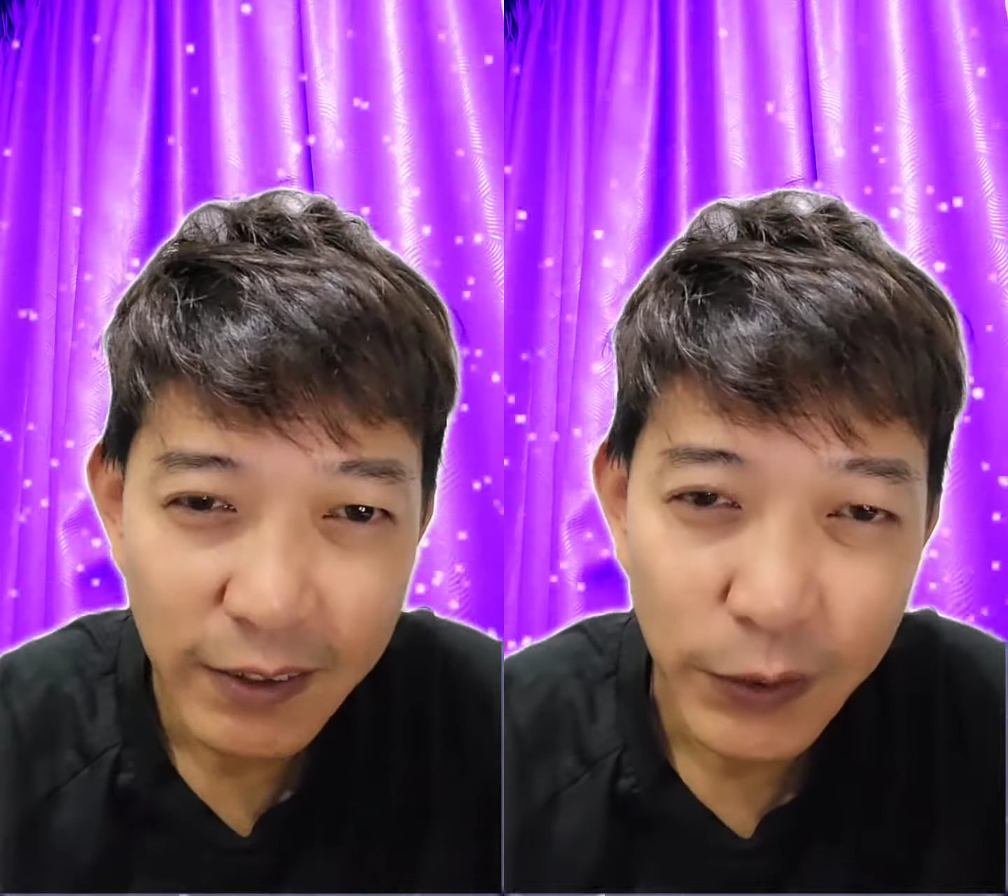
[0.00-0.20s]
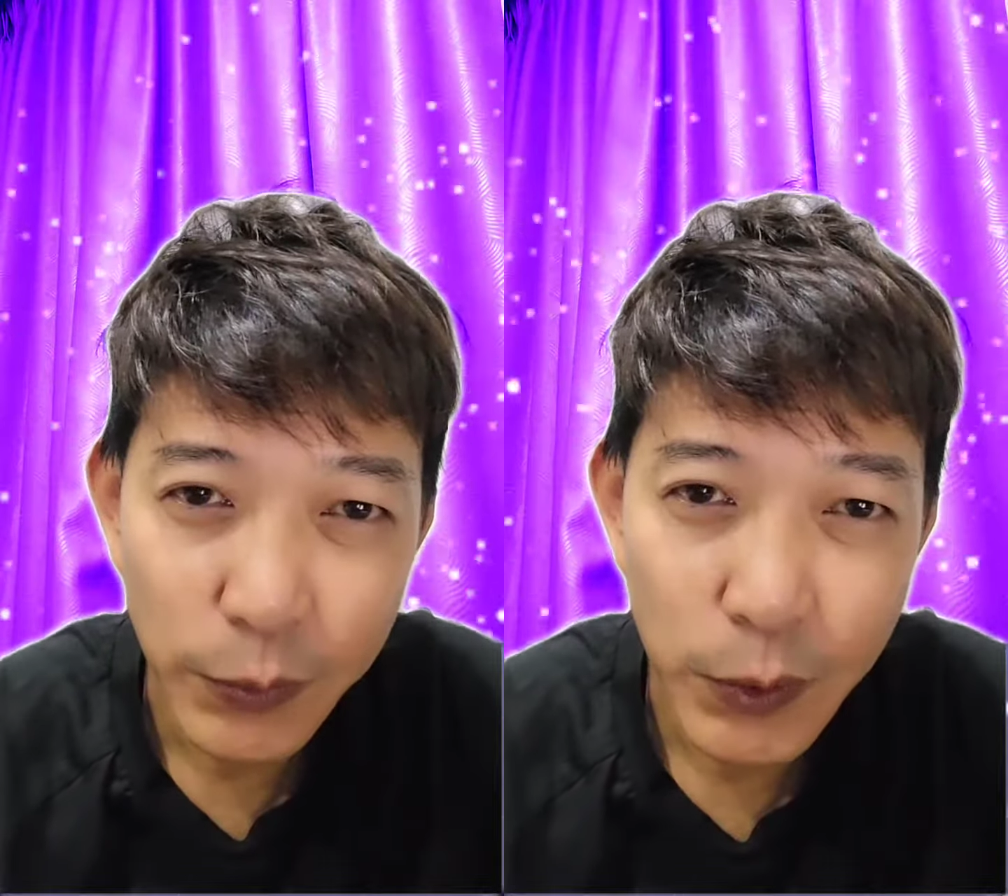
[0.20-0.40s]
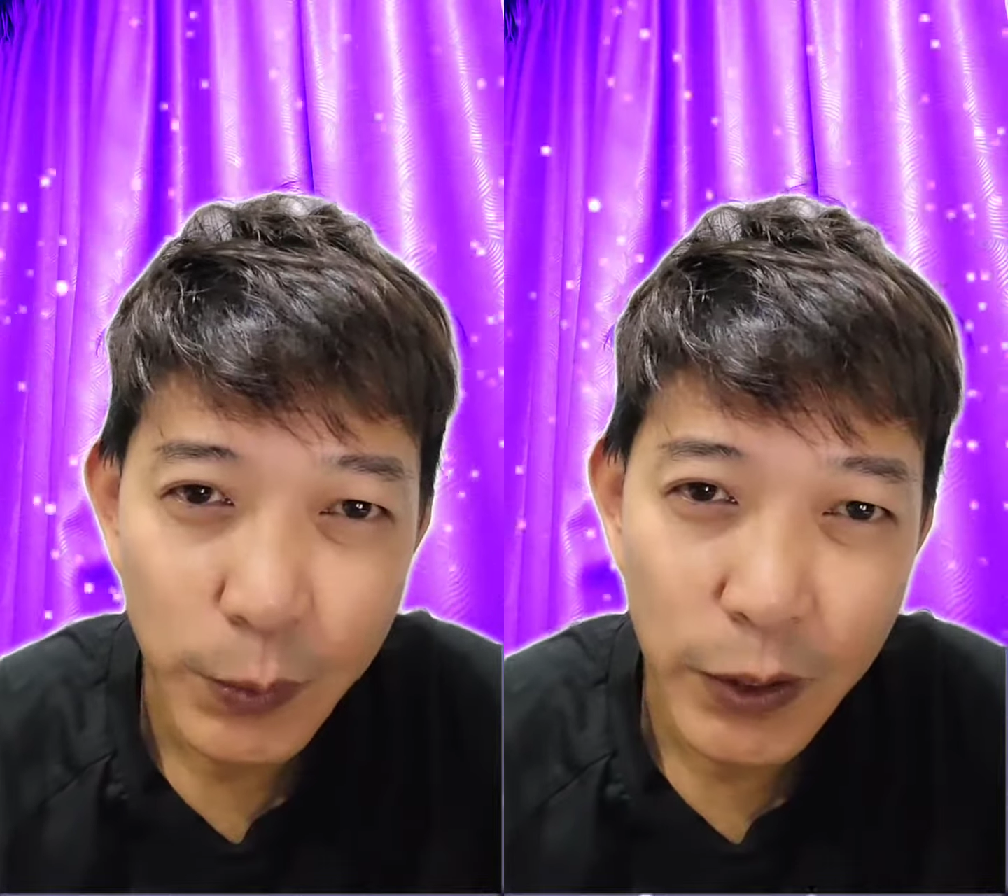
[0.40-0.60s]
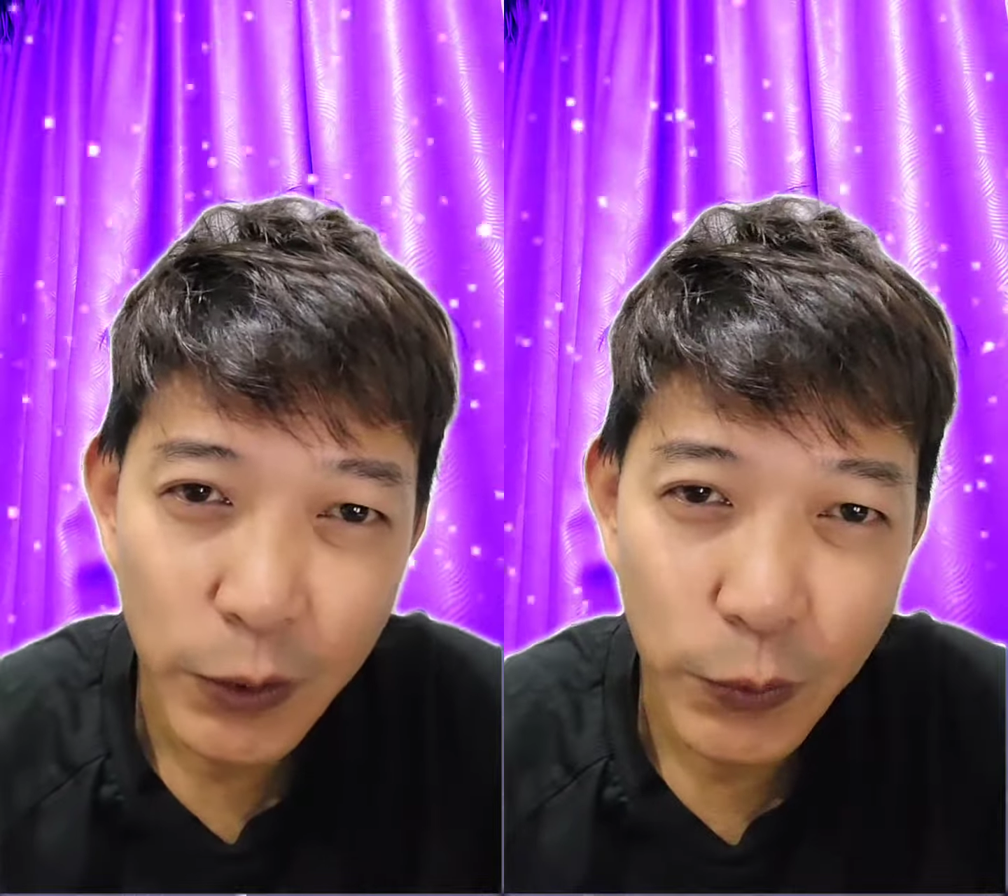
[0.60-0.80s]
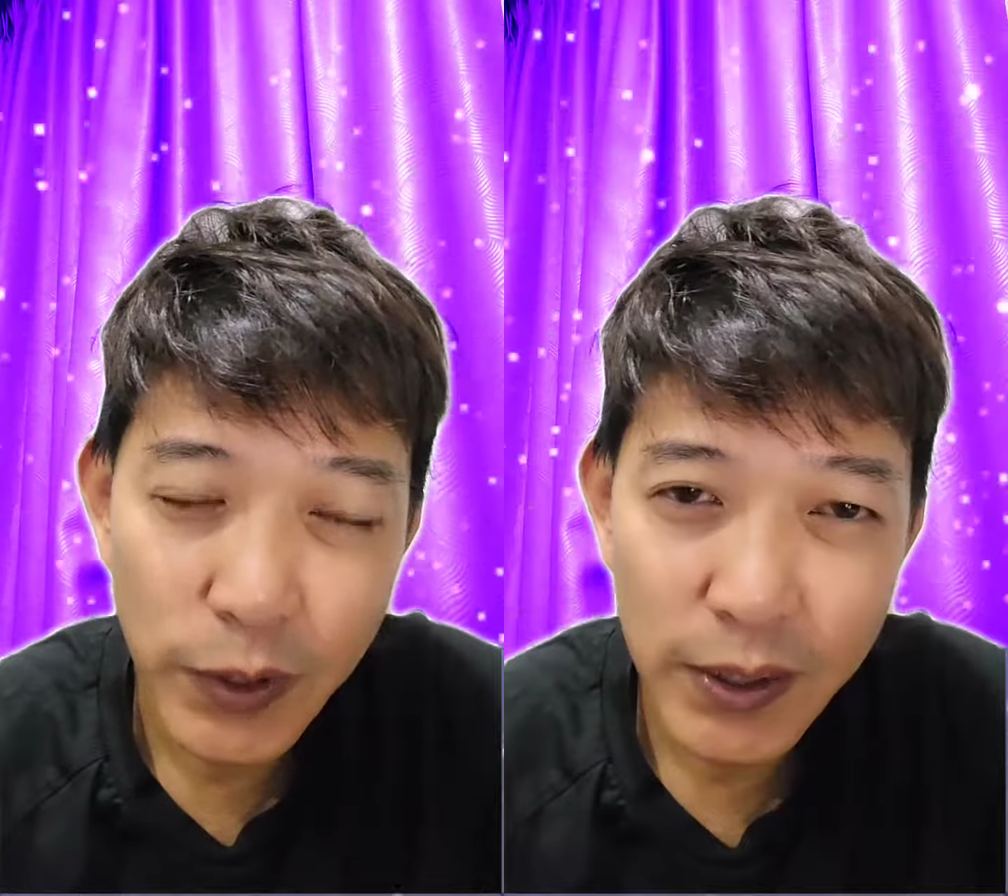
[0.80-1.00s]
we will
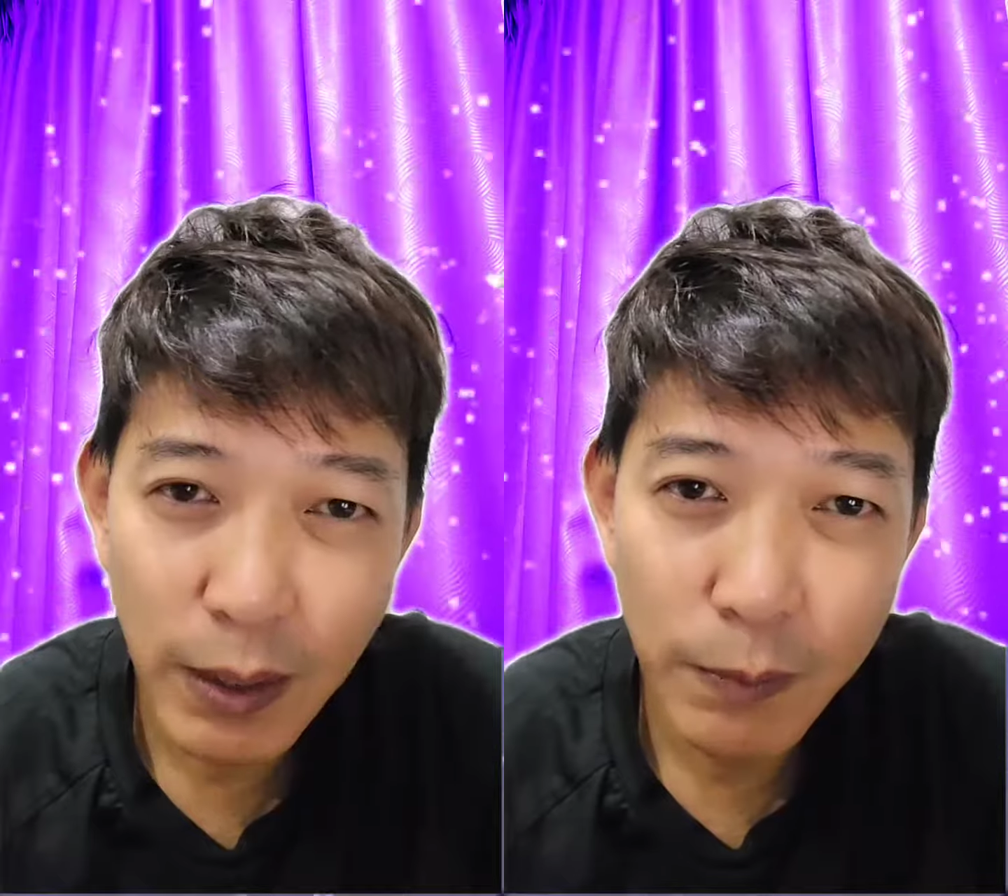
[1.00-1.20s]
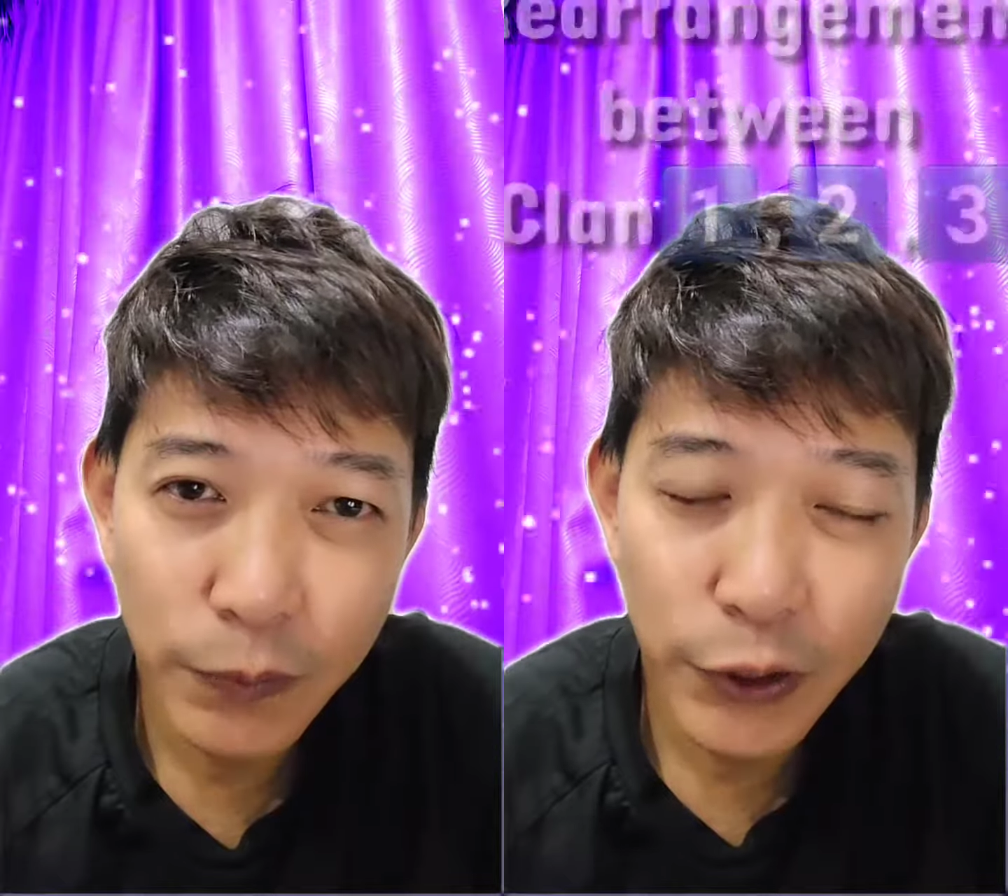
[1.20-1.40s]
be doing some